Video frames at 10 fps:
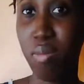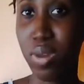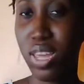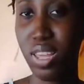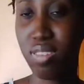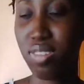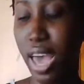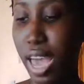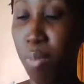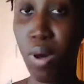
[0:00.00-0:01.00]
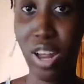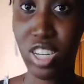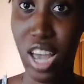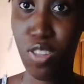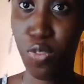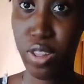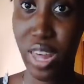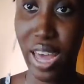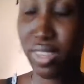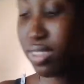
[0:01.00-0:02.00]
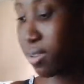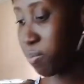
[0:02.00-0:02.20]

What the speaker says: Please, I apologize for that.